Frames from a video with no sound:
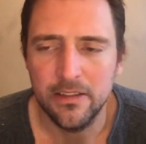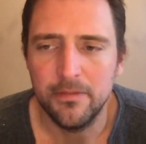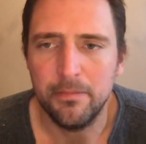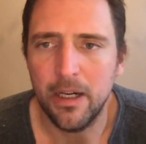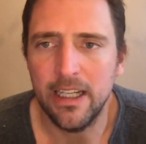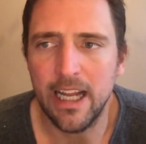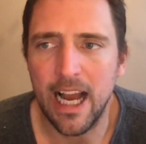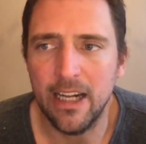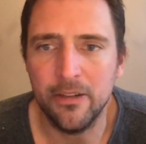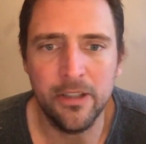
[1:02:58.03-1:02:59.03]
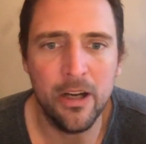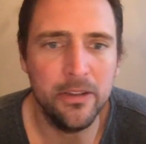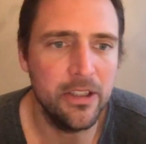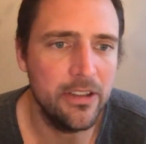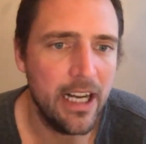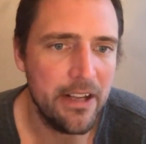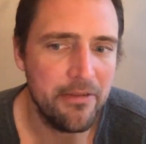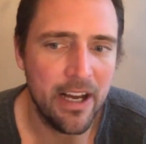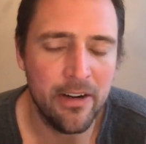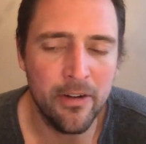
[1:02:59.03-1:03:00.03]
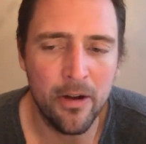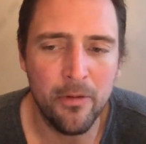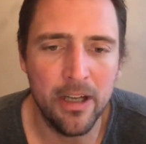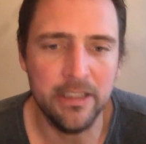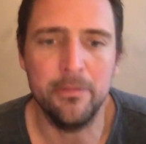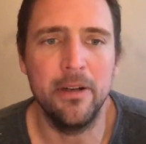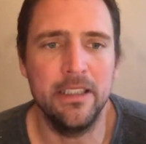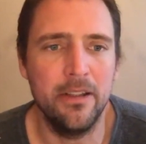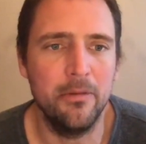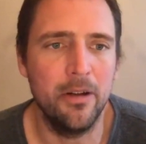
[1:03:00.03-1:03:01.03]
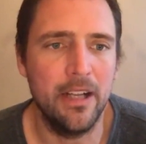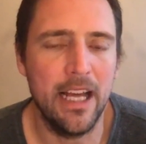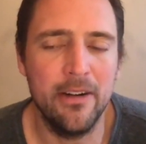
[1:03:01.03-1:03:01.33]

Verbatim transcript: but I don't know your life. I don't know what you bring to the world. I